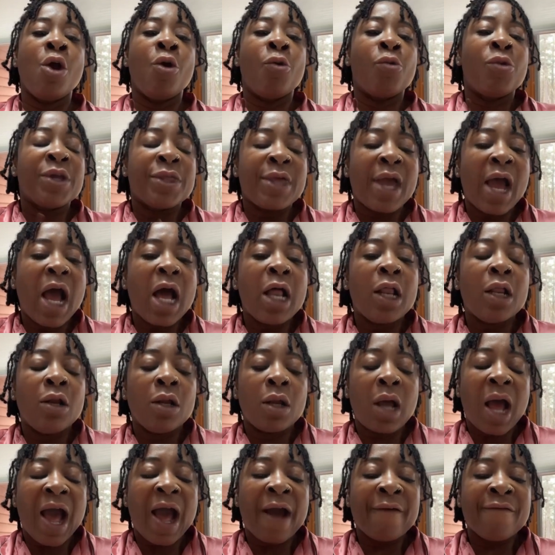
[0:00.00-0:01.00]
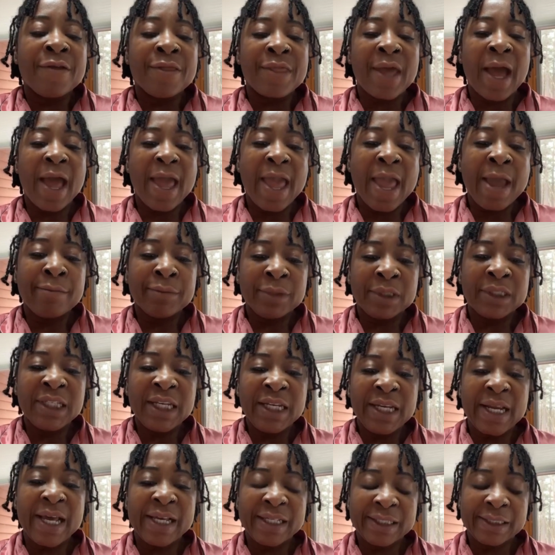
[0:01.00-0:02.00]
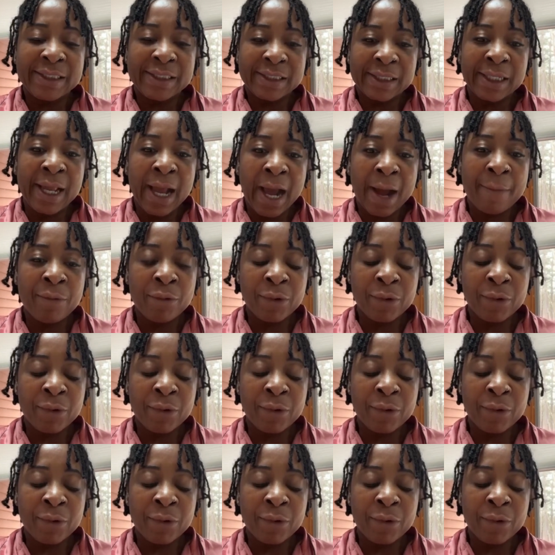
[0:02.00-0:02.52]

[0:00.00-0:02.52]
without having that emptiness gap